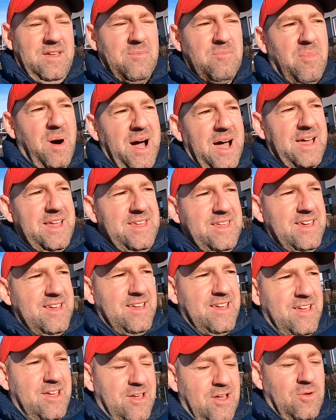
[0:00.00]
But
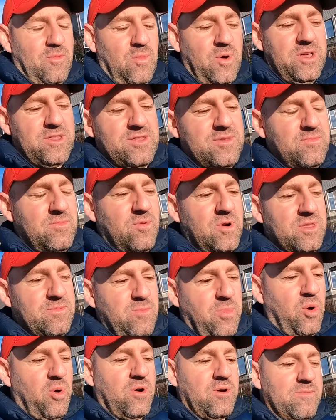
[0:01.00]
with, with
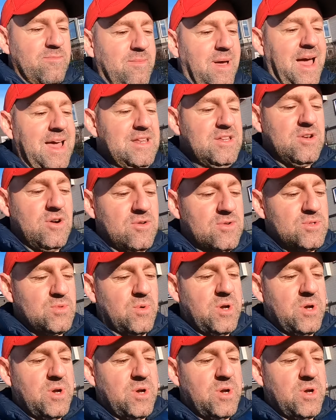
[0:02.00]
portmanteaus,